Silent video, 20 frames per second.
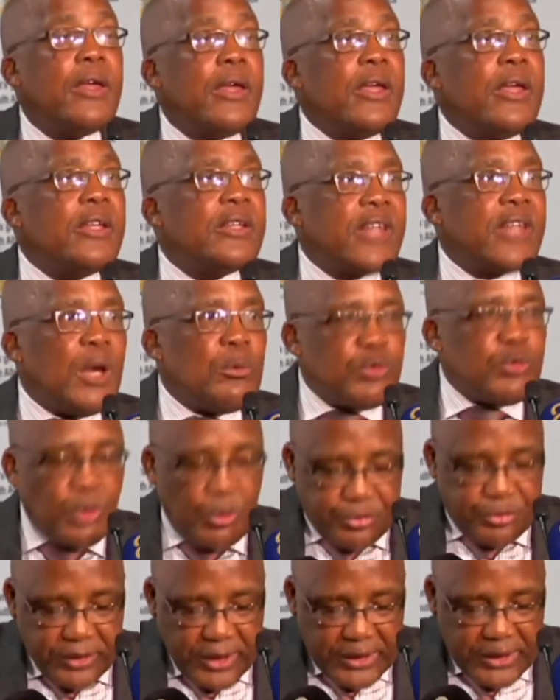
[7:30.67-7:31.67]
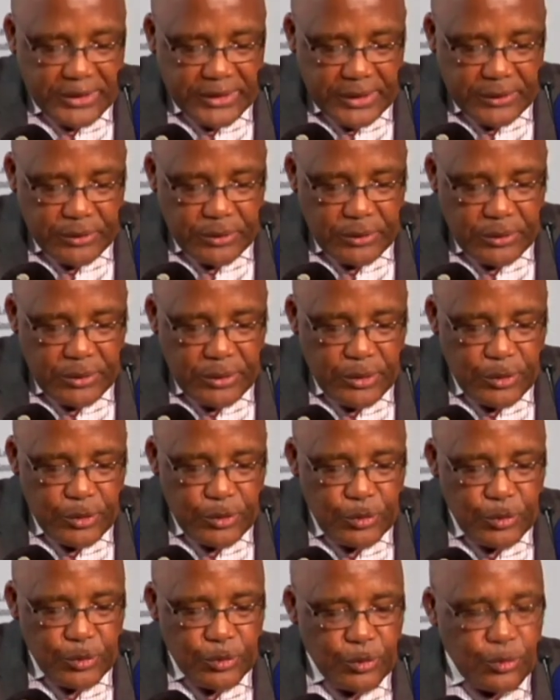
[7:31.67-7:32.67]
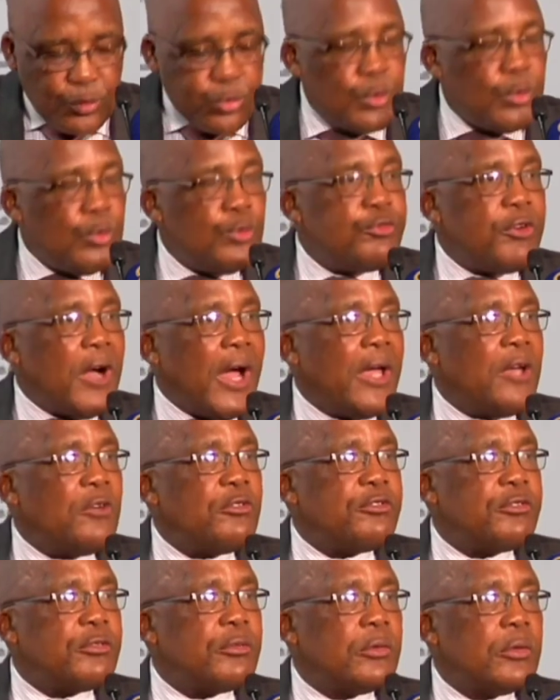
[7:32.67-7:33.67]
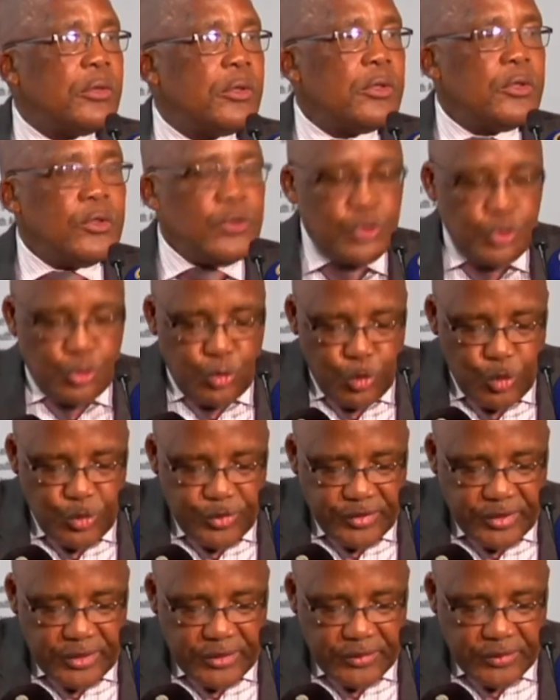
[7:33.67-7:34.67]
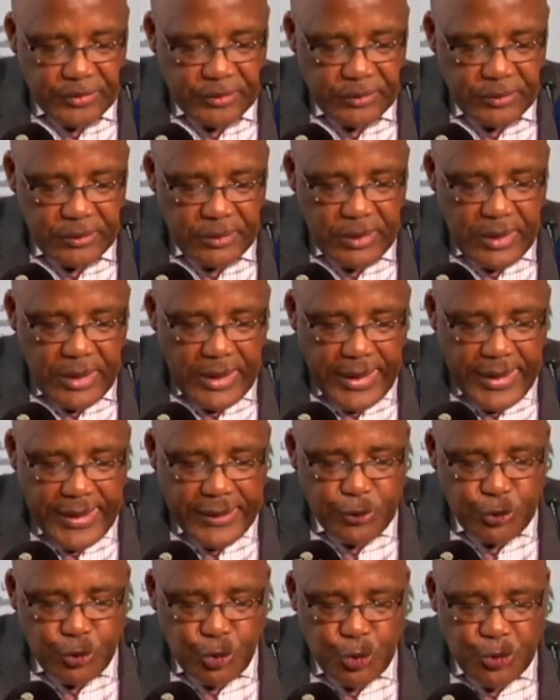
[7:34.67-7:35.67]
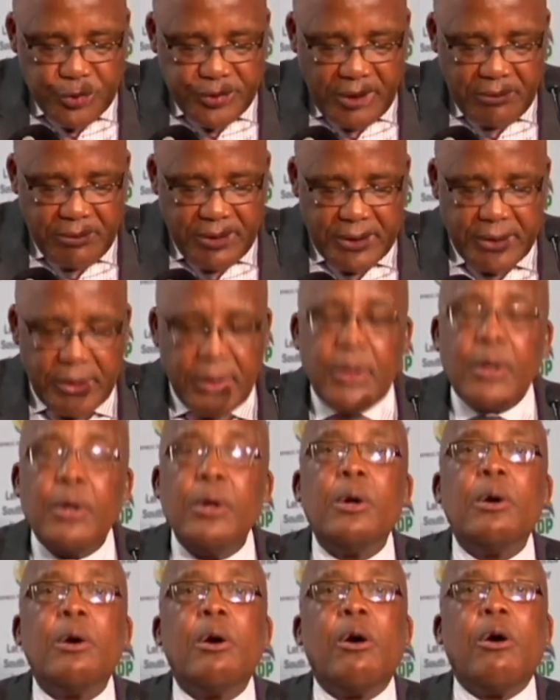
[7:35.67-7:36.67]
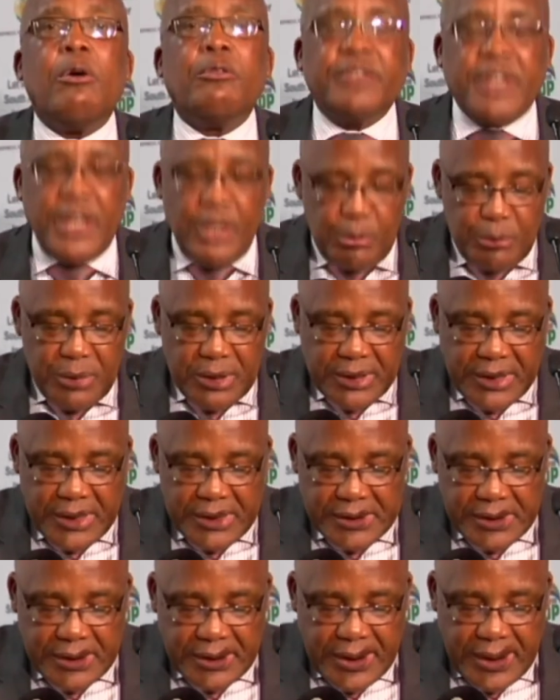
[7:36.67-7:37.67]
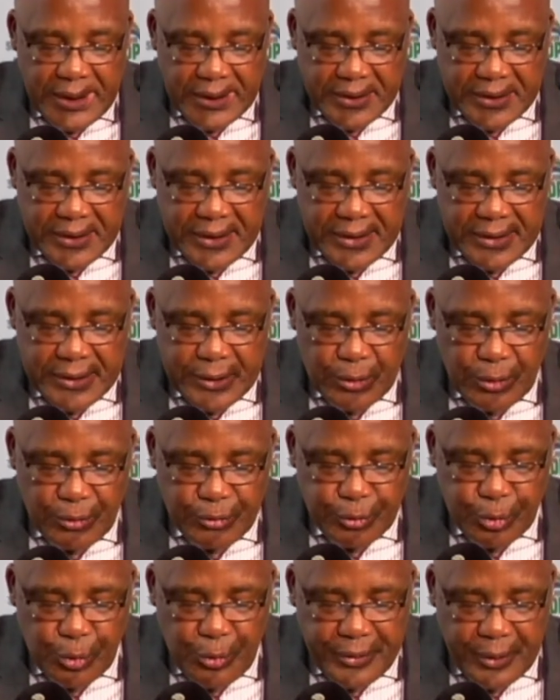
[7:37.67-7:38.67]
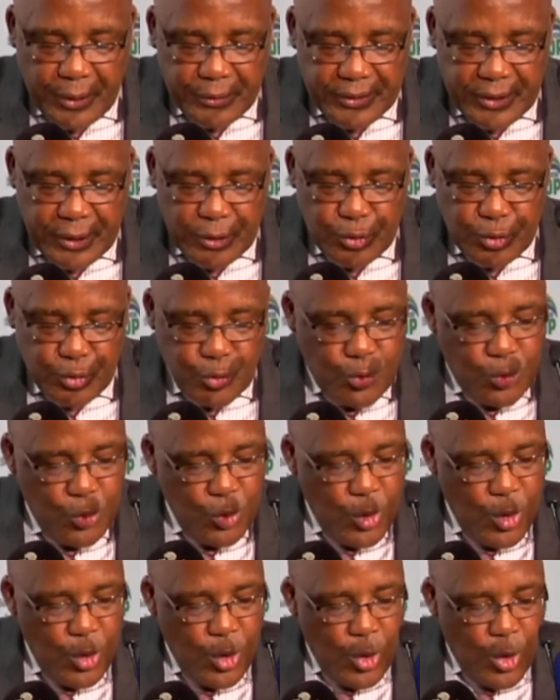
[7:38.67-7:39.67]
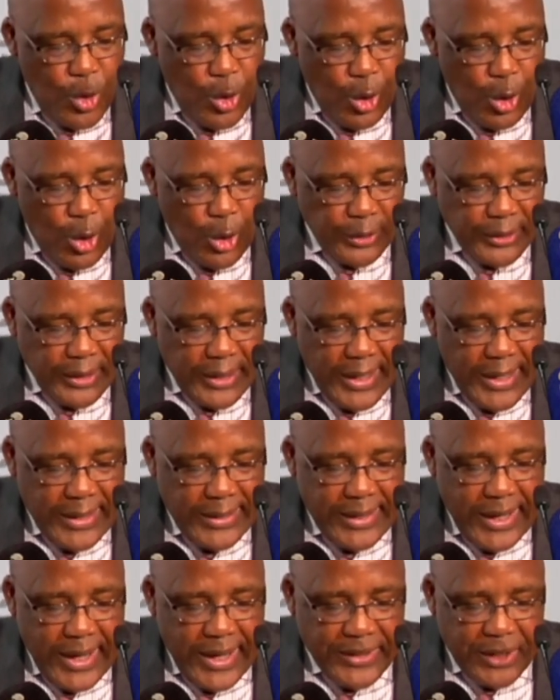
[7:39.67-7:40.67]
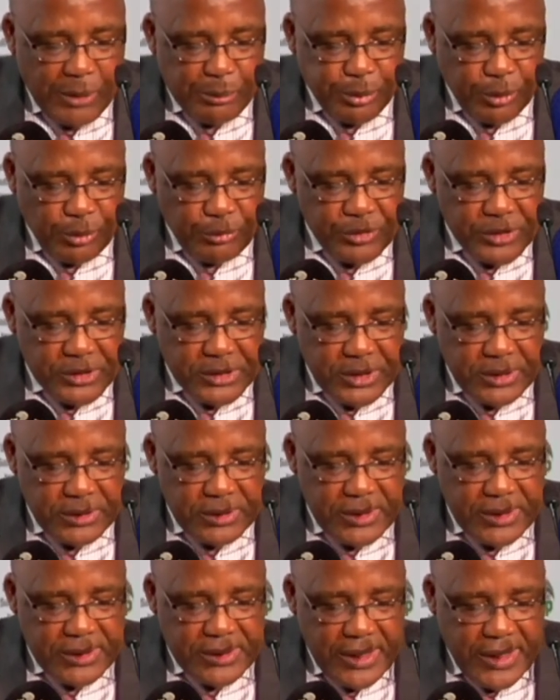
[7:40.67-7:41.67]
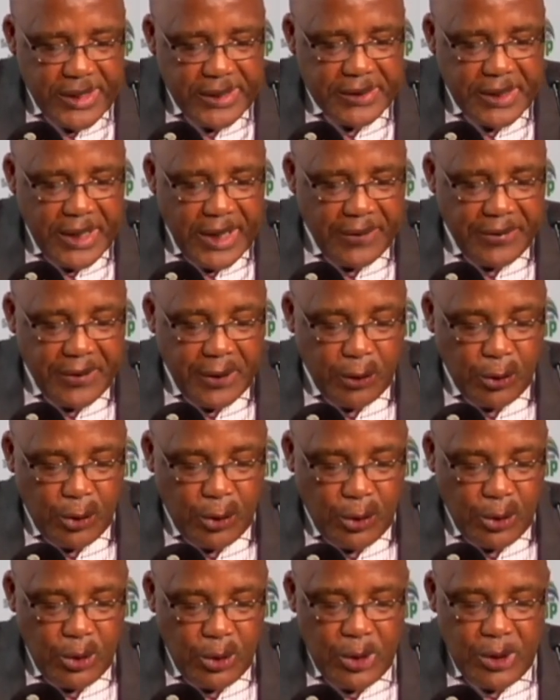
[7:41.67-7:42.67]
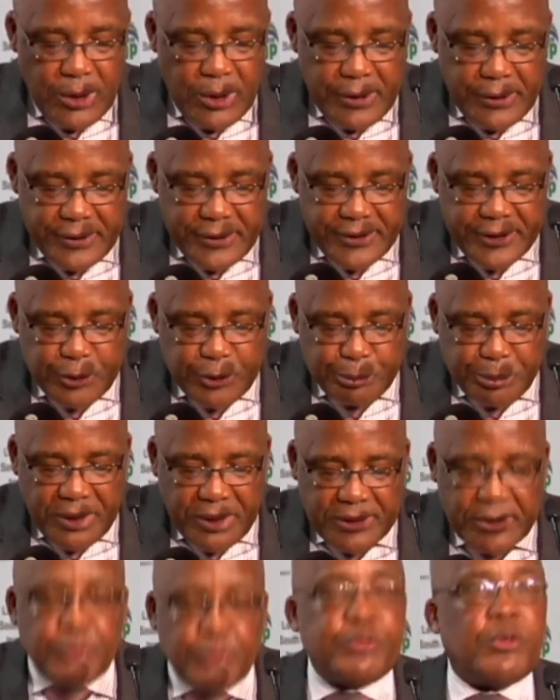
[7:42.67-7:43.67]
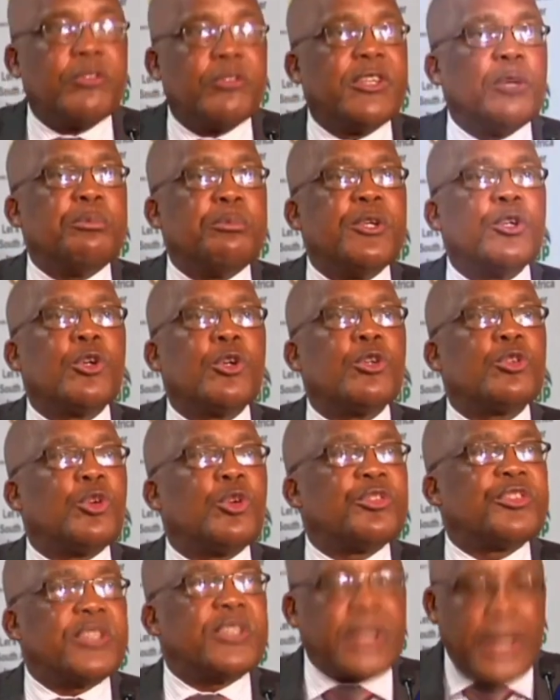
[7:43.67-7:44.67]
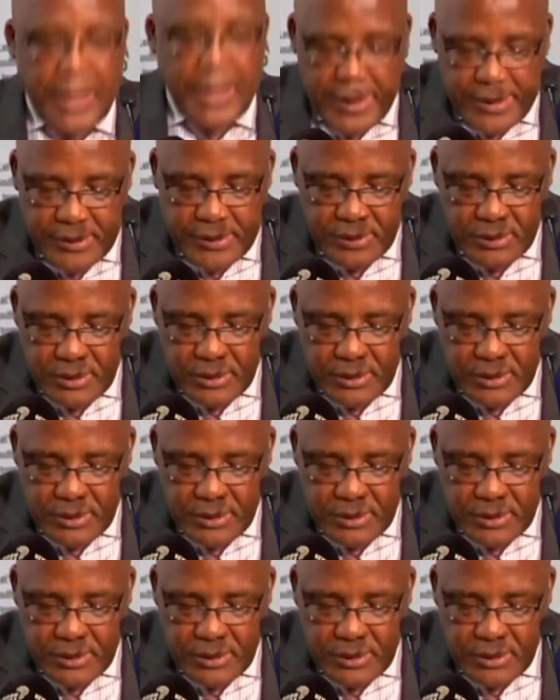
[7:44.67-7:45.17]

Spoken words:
in terms of section 25, 26, and 27 of the Immigration Act 13 of 2002 or any other provision in any other law, irrespective of the period of stay